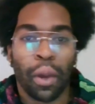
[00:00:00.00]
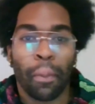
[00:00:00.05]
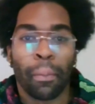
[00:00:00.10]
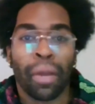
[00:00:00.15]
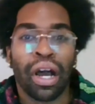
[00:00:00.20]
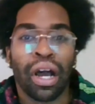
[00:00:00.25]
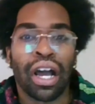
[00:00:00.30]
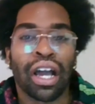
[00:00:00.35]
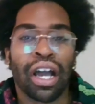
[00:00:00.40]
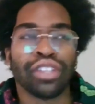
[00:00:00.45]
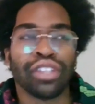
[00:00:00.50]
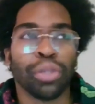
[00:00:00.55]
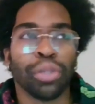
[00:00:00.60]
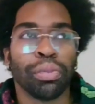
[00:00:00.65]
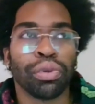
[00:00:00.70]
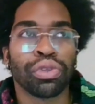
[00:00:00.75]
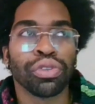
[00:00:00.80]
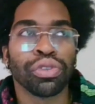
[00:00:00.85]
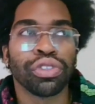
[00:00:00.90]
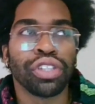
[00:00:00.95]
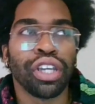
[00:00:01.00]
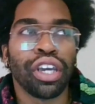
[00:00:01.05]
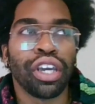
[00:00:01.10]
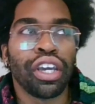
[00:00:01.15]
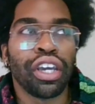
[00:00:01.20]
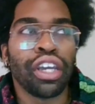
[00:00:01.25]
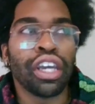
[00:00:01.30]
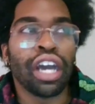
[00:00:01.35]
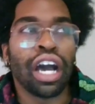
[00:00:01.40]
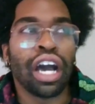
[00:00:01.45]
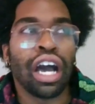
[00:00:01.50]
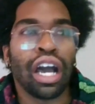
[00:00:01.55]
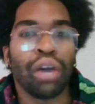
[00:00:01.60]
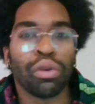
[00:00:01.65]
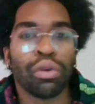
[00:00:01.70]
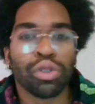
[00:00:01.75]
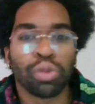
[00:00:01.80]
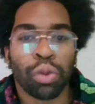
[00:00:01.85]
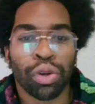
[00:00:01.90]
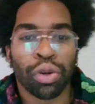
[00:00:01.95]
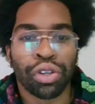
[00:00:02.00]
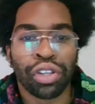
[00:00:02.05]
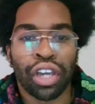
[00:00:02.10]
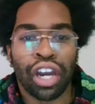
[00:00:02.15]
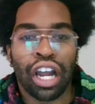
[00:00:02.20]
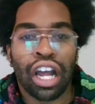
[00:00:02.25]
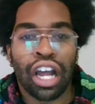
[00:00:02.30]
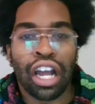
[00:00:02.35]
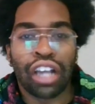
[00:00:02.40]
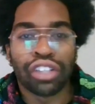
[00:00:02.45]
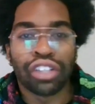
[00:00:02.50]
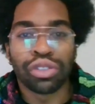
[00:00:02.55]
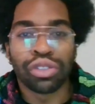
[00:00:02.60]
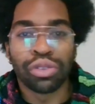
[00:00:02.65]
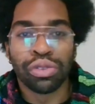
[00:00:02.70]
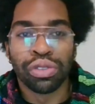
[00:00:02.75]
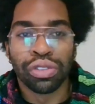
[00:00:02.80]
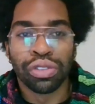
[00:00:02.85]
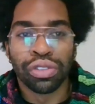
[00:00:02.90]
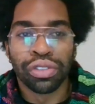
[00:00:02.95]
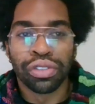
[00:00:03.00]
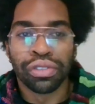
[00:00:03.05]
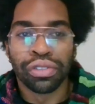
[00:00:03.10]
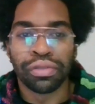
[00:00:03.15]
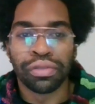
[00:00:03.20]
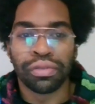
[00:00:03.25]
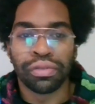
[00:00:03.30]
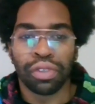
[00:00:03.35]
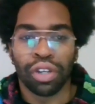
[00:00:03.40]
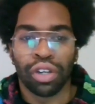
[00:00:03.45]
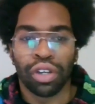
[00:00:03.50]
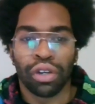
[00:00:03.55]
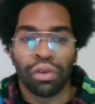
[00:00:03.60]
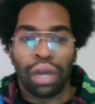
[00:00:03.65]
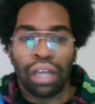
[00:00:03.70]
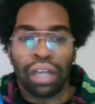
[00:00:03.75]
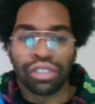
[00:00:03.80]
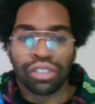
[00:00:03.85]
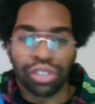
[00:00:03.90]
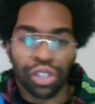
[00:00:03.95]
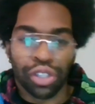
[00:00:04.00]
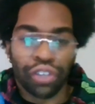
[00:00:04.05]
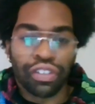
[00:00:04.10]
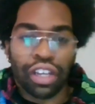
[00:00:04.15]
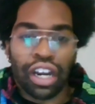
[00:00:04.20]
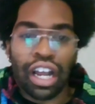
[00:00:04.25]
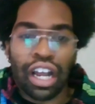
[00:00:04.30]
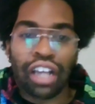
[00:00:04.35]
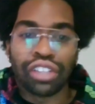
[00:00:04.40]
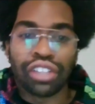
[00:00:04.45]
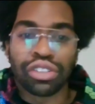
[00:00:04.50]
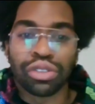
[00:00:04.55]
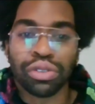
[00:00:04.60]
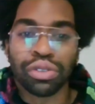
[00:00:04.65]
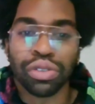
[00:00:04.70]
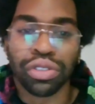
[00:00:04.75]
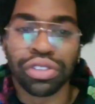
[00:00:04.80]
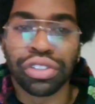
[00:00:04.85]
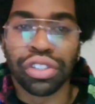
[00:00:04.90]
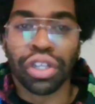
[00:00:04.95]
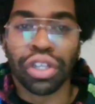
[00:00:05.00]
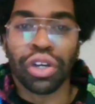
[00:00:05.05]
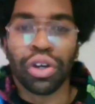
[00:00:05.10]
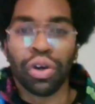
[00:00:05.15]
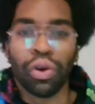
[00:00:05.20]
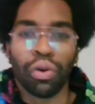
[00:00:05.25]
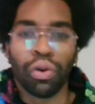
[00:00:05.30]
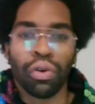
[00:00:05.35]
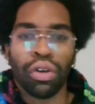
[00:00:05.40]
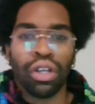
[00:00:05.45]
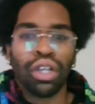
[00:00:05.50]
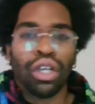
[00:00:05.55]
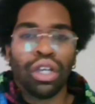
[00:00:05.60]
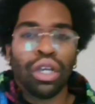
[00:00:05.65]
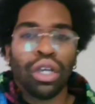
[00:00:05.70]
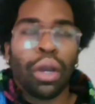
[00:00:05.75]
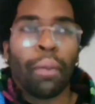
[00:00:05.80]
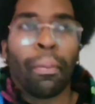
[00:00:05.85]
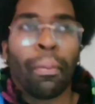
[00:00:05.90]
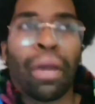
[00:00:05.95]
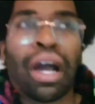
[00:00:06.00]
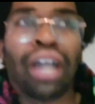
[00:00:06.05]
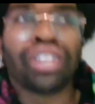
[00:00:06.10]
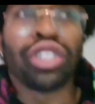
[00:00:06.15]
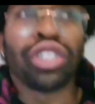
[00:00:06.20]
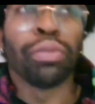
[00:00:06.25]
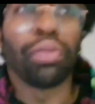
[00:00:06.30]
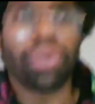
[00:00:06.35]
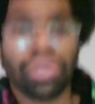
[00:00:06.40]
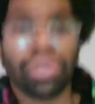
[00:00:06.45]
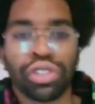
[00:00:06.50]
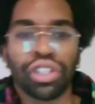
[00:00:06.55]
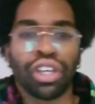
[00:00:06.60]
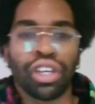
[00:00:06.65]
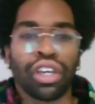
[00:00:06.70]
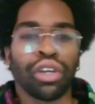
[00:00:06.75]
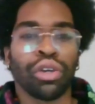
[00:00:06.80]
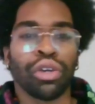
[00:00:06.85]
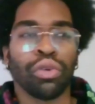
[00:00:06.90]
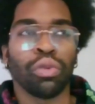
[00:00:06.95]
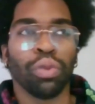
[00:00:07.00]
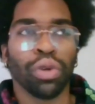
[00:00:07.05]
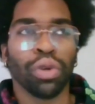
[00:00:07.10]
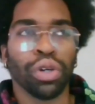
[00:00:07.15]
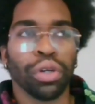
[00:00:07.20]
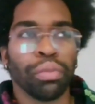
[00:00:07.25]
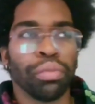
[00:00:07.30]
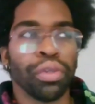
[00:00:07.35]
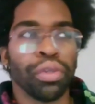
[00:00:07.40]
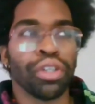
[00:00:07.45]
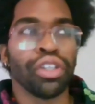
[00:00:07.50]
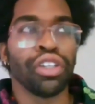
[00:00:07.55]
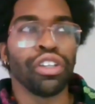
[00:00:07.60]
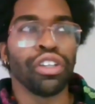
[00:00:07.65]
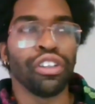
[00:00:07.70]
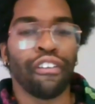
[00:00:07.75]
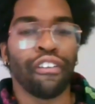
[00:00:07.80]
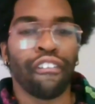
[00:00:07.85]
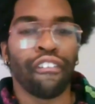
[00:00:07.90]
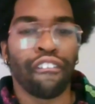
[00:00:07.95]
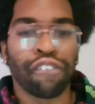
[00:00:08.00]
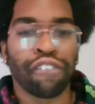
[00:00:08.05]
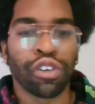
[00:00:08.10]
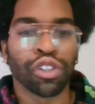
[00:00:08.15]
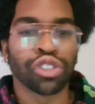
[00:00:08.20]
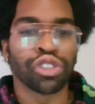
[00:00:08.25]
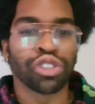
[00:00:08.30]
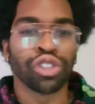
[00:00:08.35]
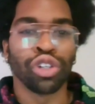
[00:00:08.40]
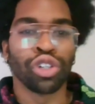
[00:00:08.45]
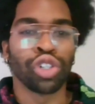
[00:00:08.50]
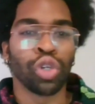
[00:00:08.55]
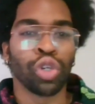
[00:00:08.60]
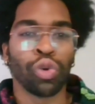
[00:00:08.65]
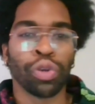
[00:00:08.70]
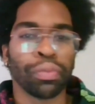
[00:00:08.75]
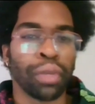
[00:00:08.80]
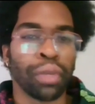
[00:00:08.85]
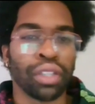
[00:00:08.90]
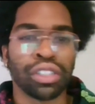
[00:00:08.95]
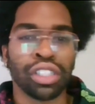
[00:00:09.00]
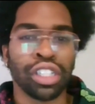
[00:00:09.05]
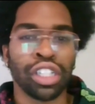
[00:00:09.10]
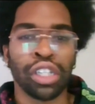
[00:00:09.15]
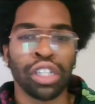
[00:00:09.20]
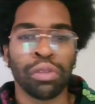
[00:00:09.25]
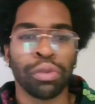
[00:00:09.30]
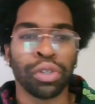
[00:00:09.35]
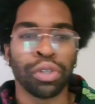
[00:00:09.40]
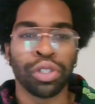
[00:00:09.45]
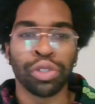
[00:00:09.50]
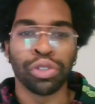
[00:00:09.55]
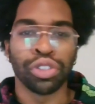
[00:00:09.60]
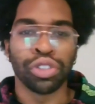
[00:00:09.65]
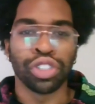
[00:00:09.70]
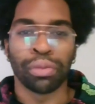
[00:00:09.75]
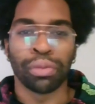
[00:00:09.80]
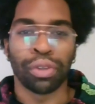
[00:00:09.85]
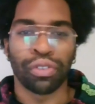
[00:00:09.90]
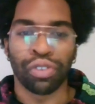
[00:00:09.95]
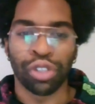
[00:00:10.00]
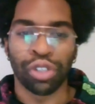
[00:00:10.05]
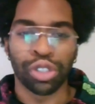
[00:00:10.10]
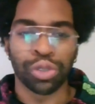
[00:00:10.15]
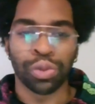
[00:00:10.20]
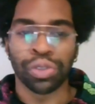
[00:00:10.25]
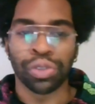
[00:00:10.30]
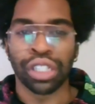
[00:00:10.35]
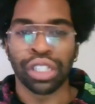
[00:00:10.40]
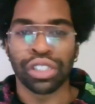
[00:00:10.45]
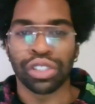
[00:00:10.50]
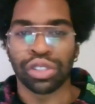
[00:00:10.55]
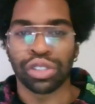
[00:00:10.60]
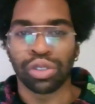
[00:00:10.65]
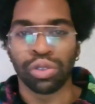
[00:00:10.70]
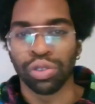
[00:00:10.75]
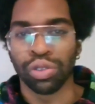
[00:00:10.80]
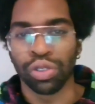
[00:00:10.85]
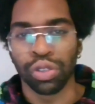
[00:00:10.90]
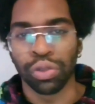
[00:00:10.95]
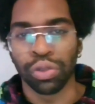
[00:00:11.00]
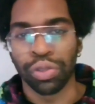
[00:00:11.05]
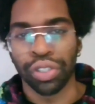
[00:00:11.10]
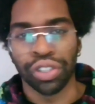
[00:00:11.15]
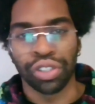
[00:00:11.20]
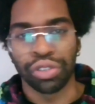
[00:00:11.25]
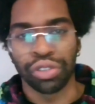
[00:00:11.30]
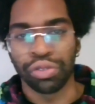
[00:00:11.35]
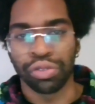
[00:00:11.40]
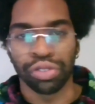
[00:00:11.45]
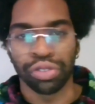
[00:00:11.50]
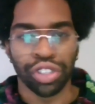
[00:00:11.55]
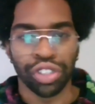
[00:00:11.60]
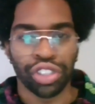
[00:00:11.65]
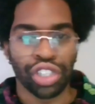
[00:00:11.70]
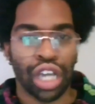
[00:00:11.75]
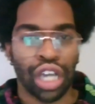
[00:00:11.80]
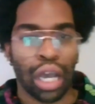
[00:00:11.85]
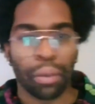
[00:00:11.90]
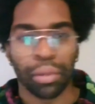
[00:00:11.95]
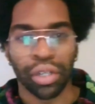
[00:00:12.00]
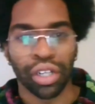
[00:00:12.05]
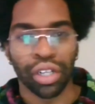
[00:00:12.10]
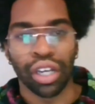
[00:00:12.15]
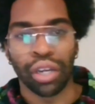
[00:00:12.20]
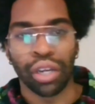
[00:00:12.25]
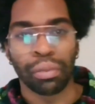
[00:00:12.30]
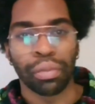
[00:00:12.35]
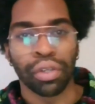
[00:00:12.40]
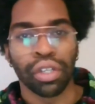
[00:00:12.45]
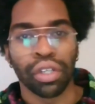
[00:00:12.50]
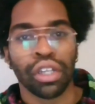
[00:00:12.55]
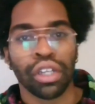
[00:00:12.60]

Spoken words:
My typical day, I was working at a high school, or I served at a high school, so my typical day would be first circle with my team. We're usually some of the first ones at the school. We usually chop it up.